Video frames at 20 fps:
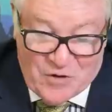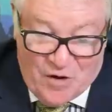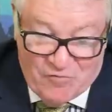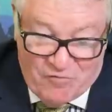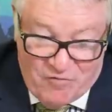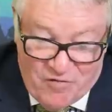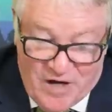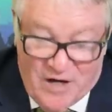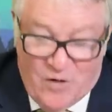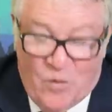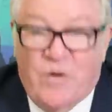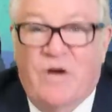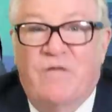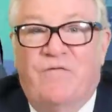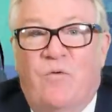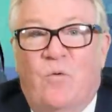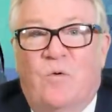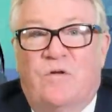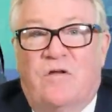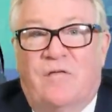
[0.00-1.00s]
I'm really looking
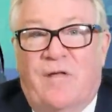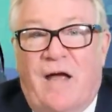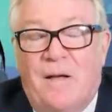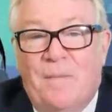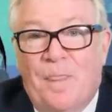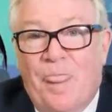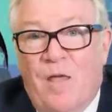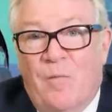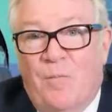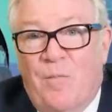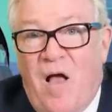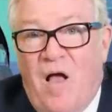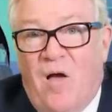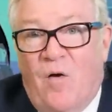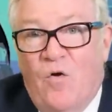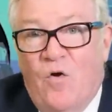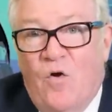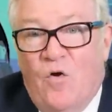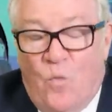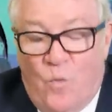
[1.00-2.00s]
forward to that. But
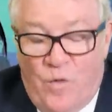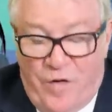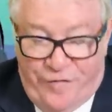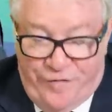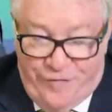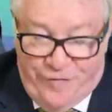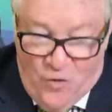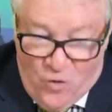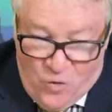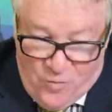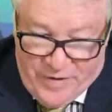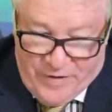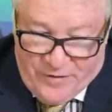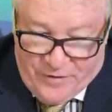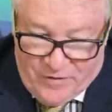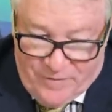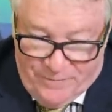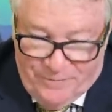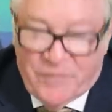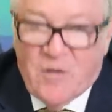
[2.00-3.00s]
we're filming
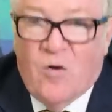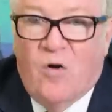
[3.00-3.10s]
them